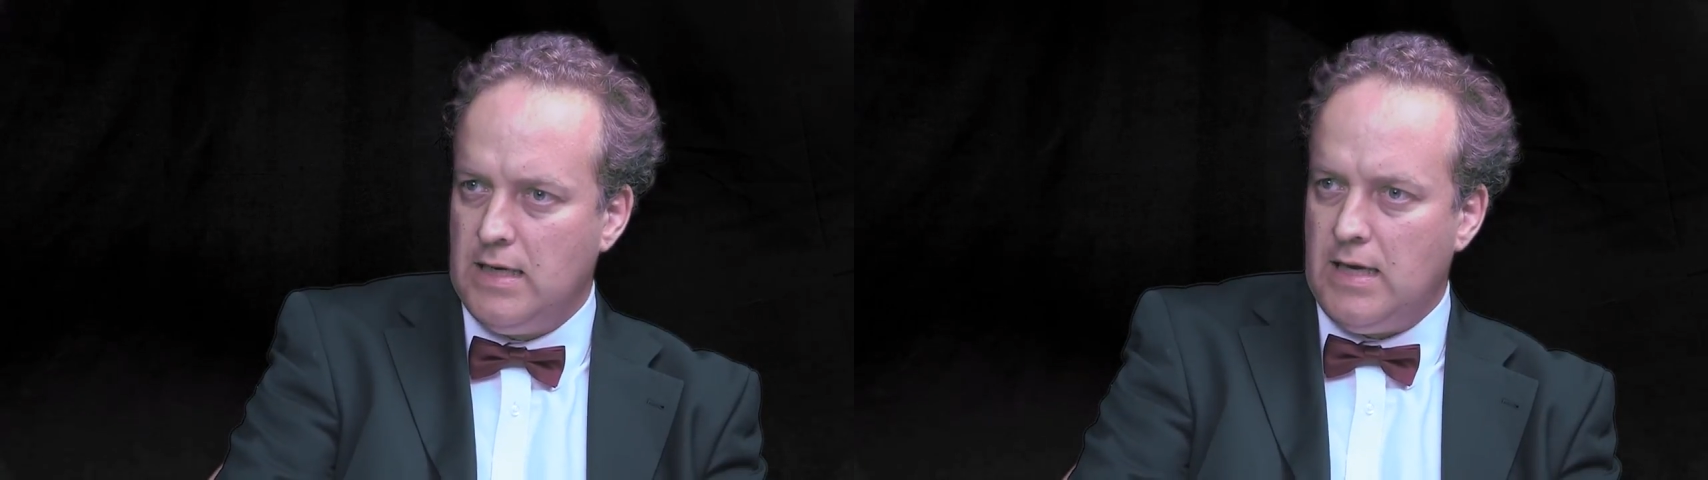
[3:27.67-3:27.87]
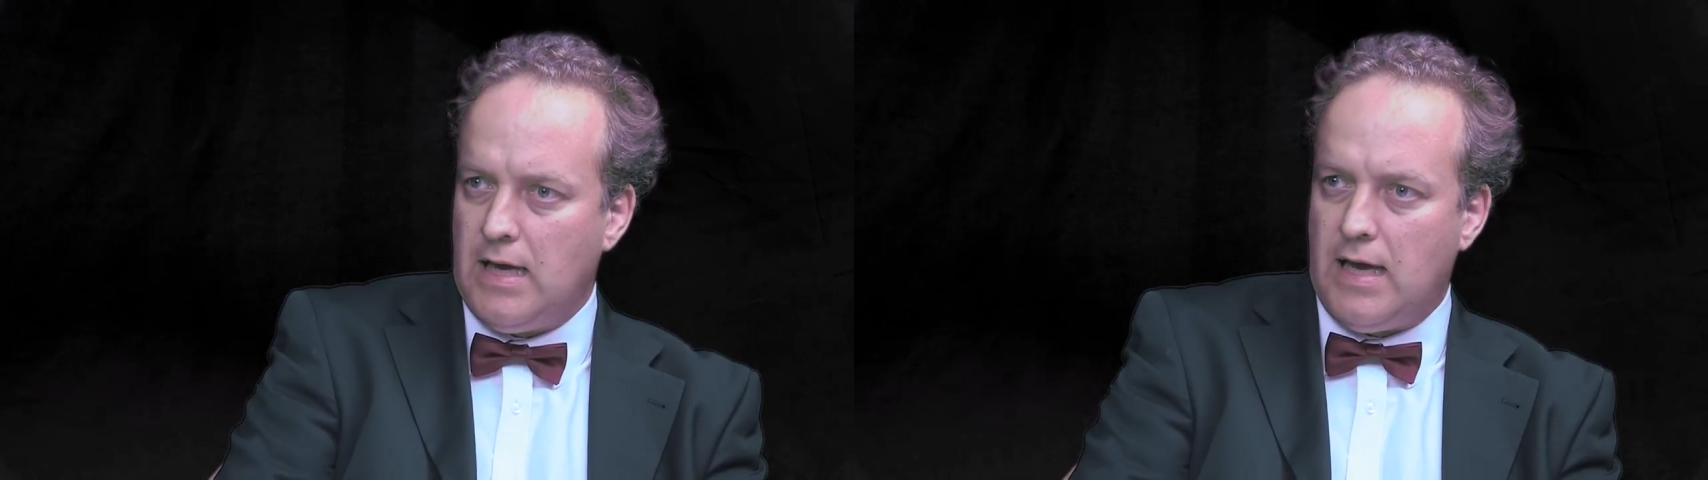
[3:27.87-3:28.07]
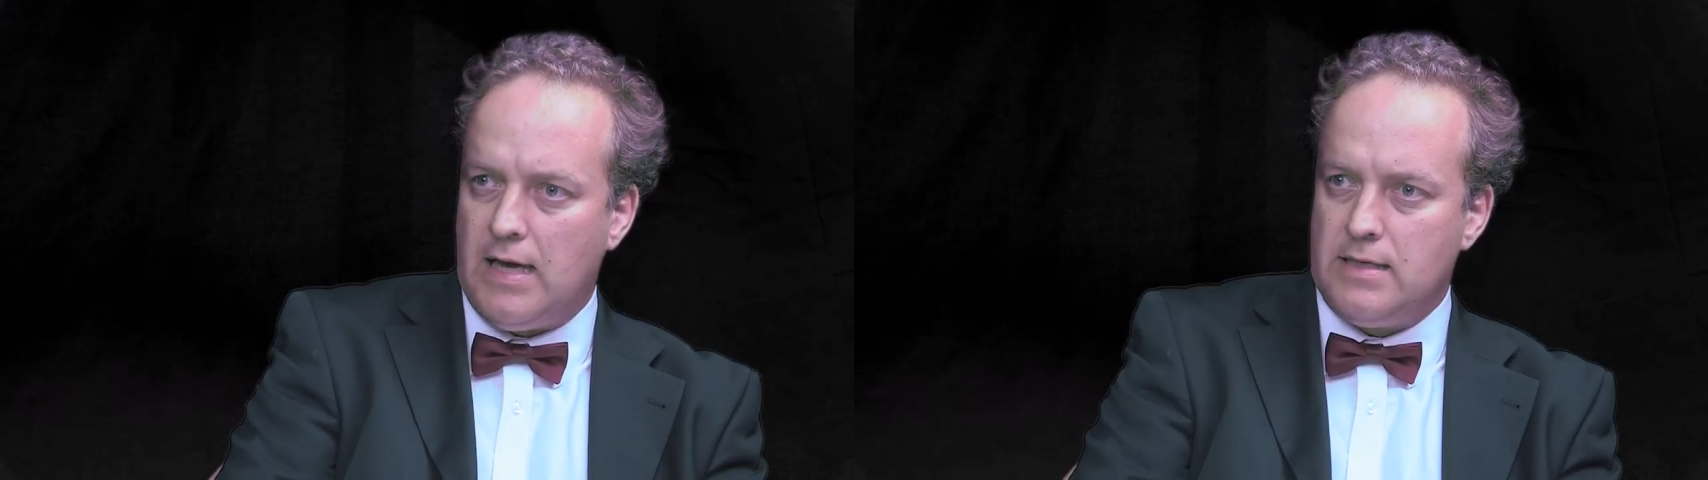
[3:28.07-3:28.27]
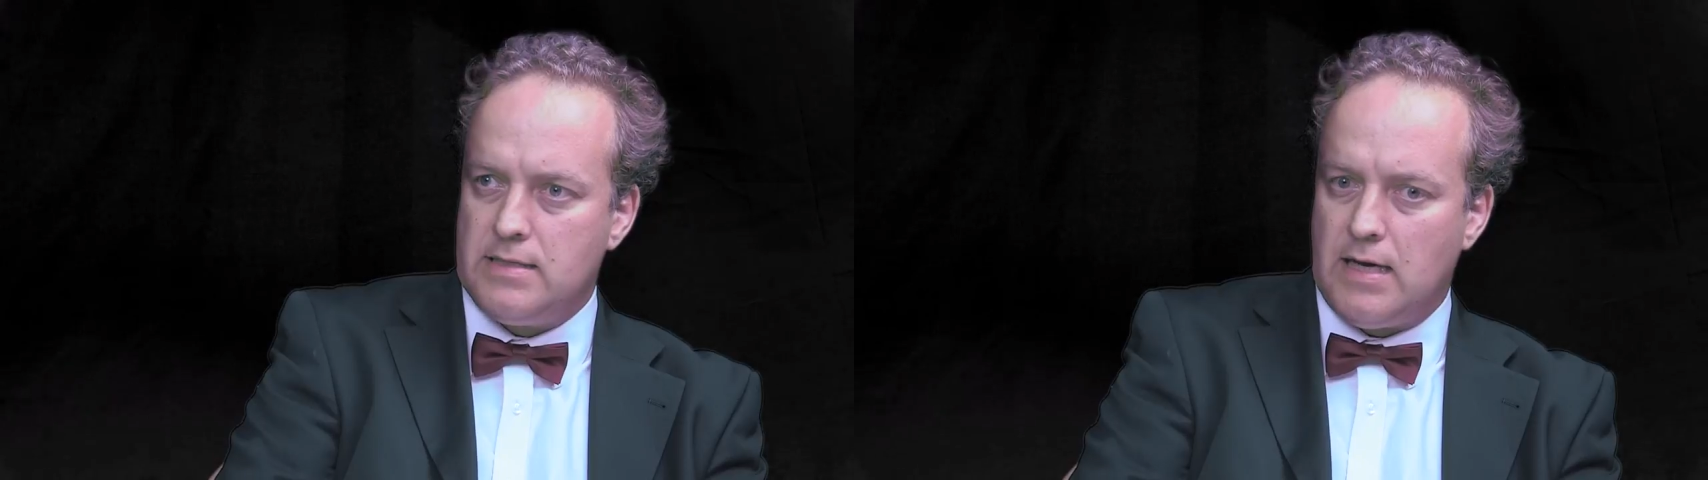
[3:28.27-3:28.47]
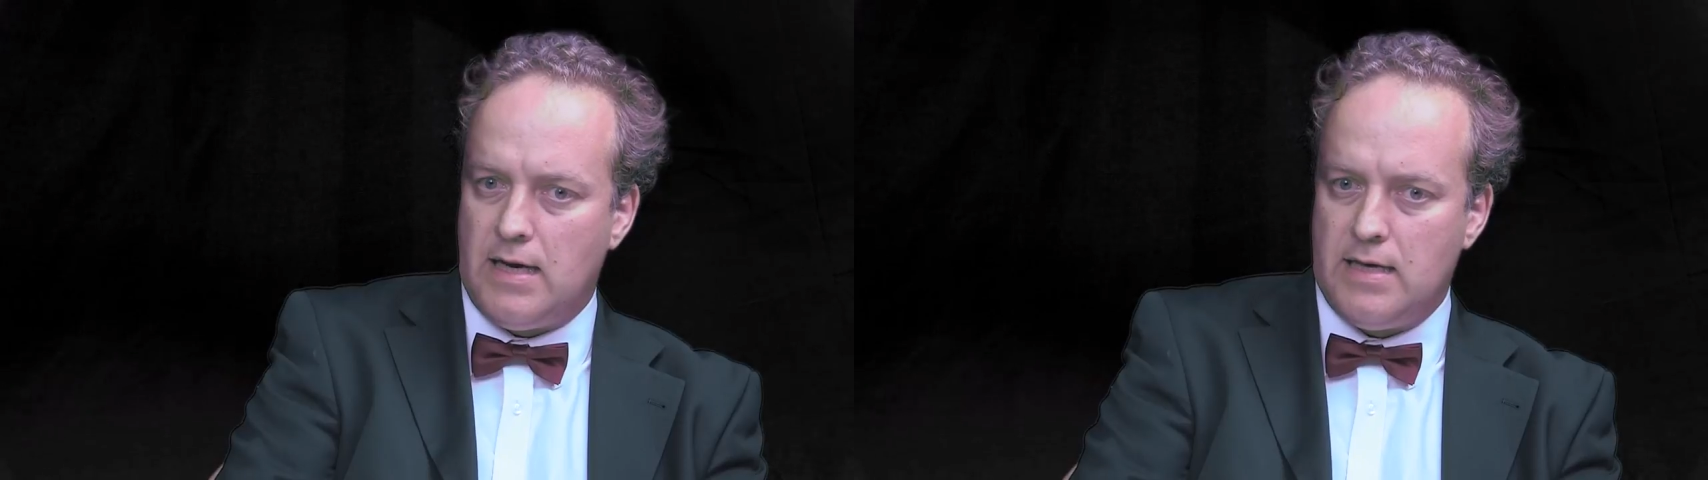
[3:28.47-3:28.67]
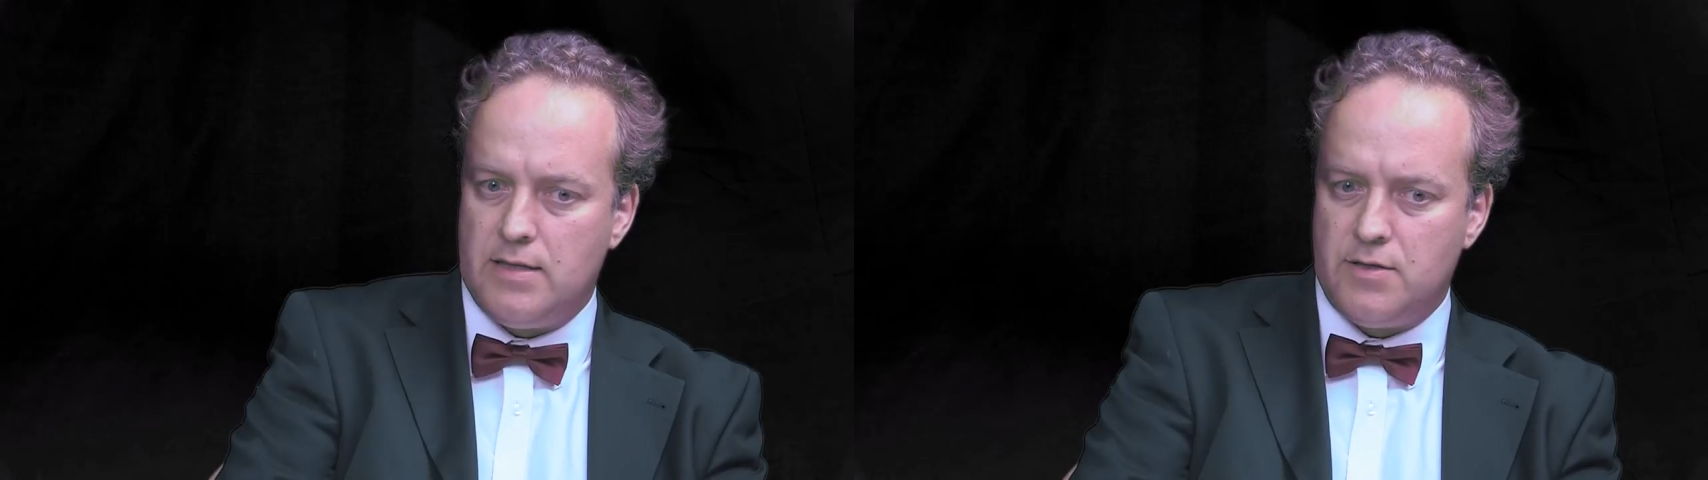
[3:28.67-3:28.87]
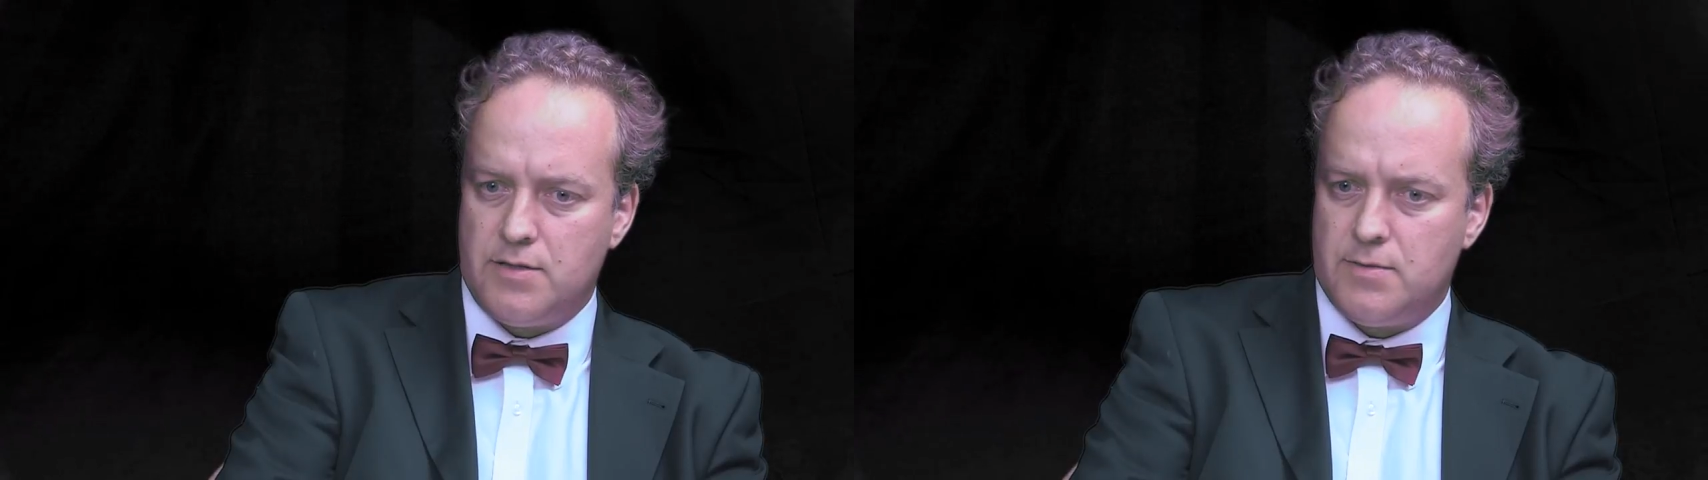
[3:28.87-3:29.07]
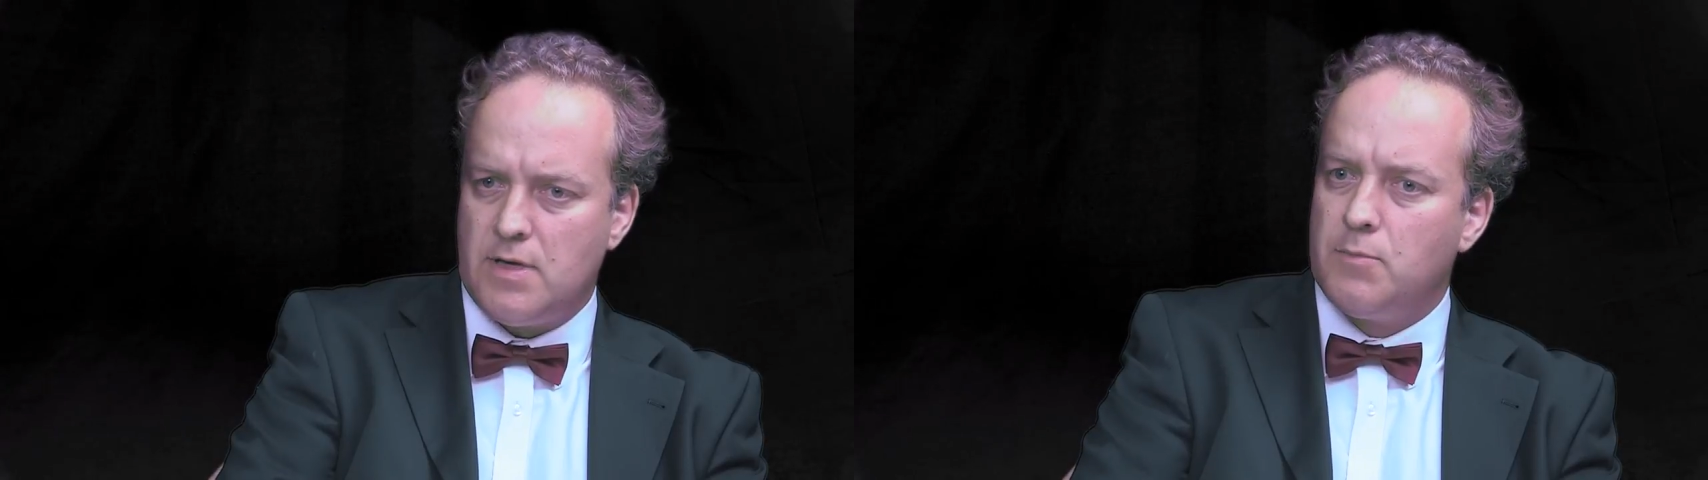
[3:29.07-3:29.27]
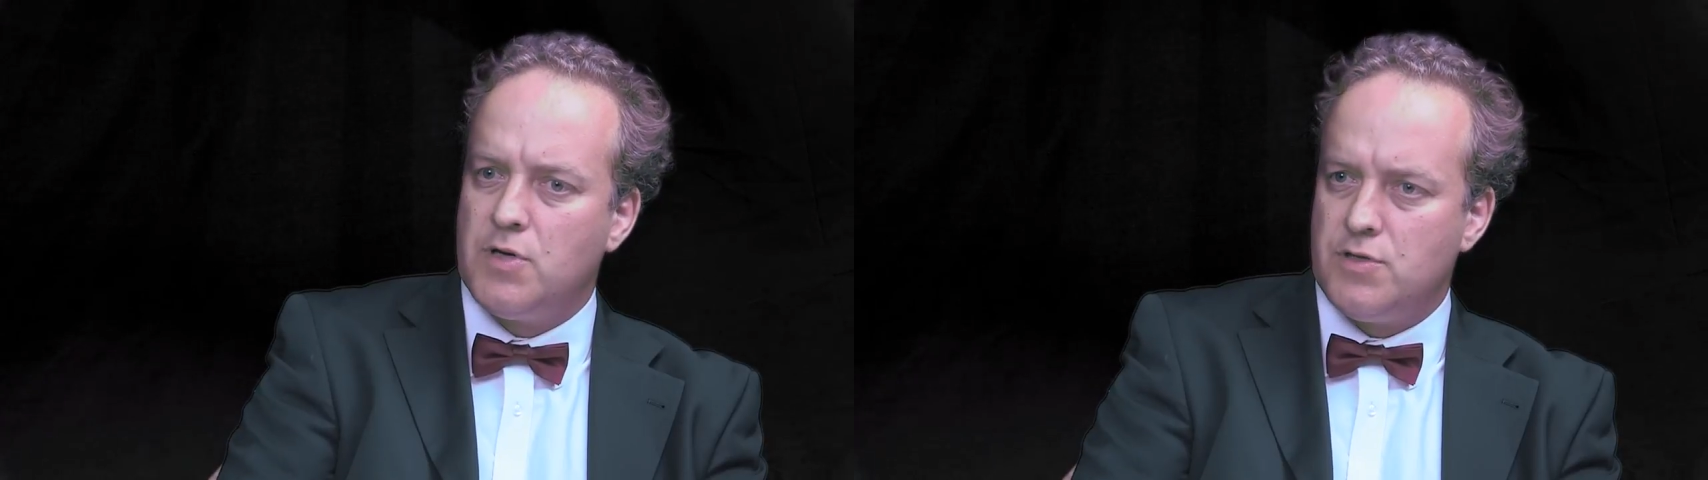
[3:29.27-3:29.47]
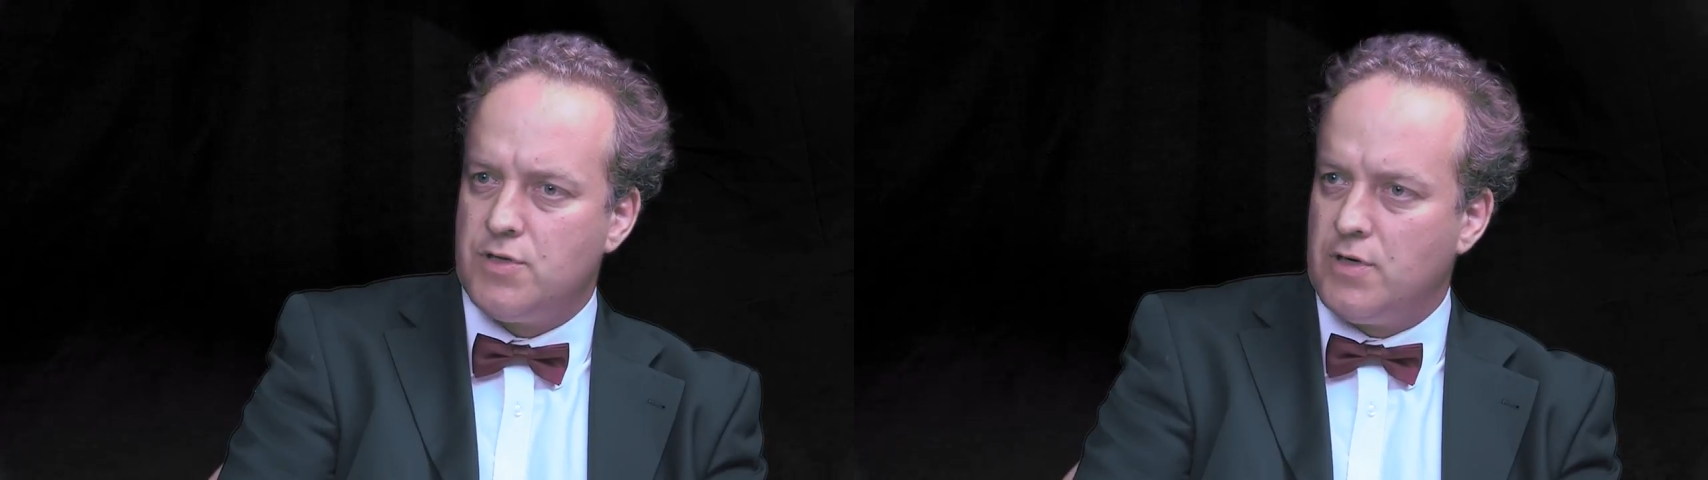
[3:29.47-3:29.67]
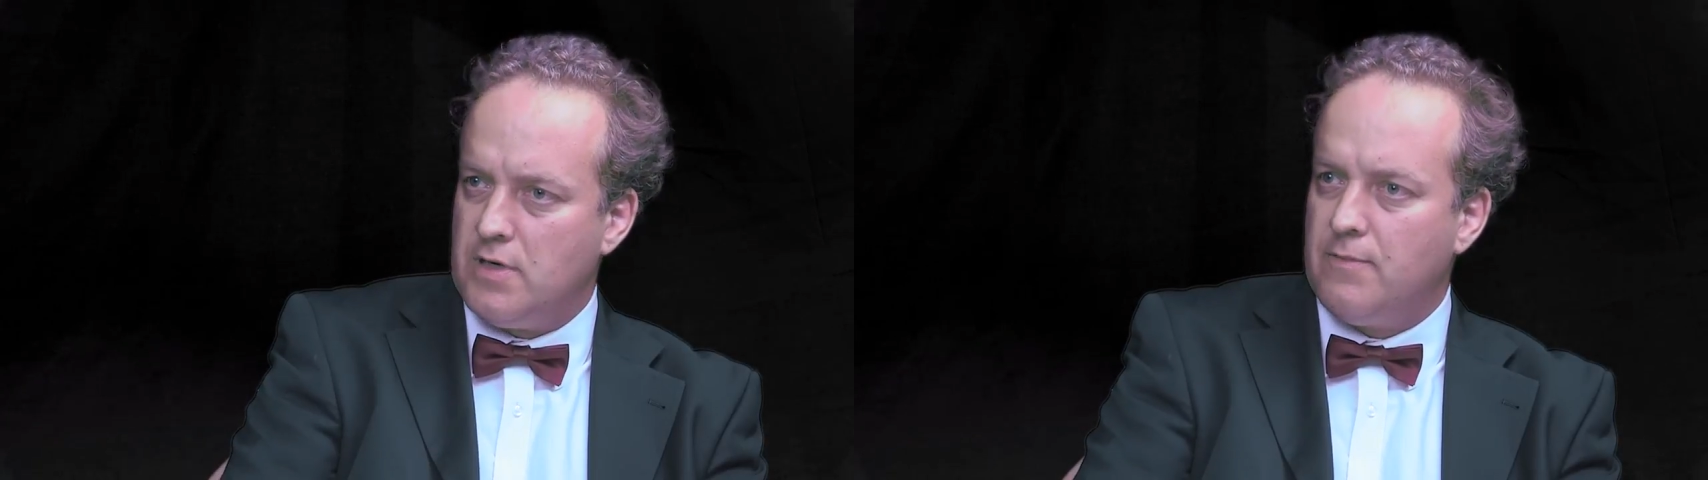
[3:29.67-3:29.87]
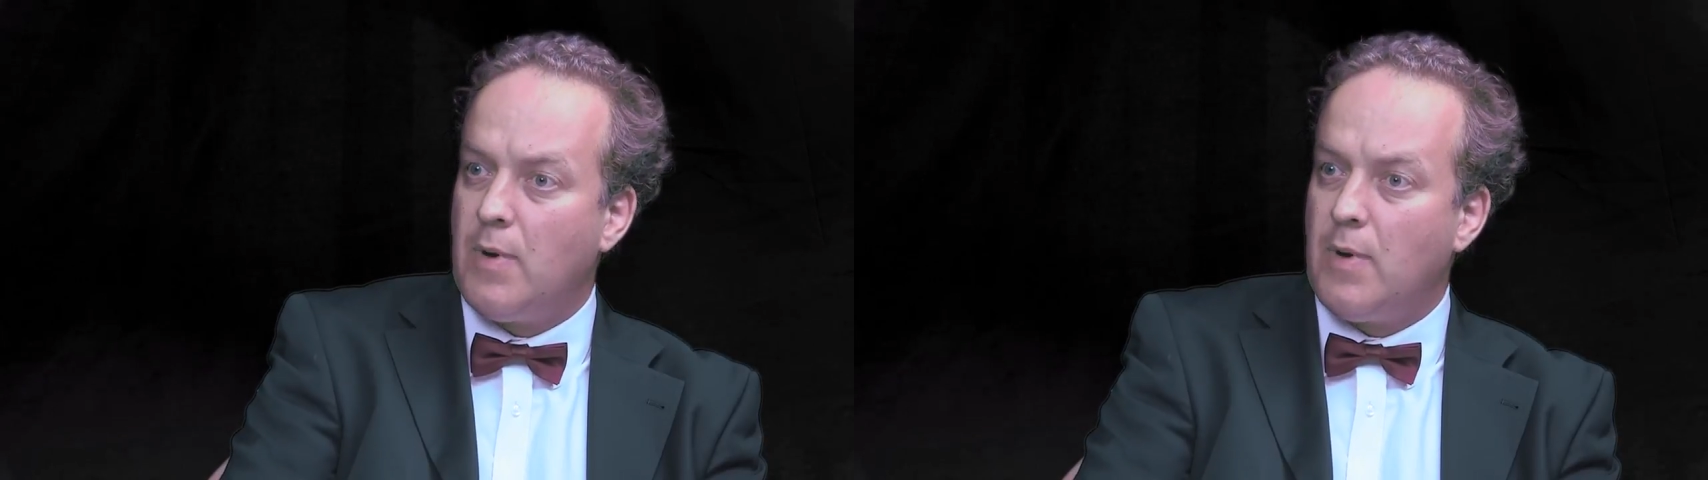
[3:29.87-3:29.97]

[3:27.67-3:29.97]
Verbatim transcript: And there's some concern